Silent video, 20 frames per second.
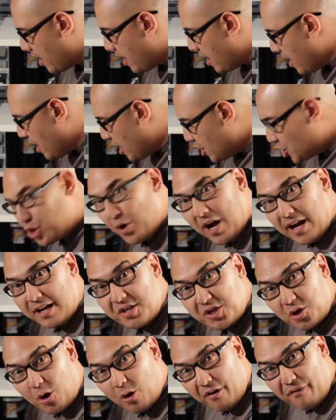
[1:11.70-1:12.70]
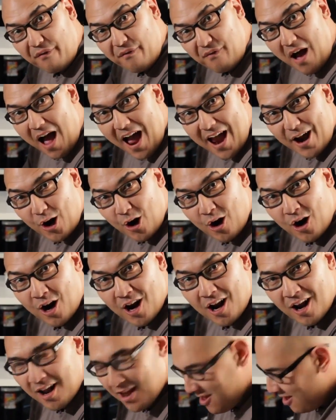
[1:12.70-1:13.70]
to try to start a fire.
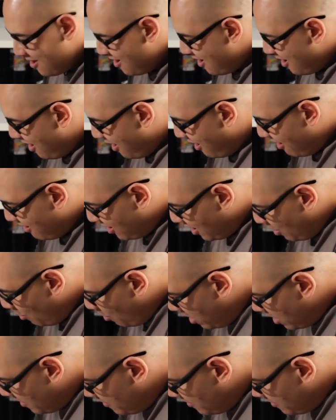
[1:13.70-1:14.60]
All I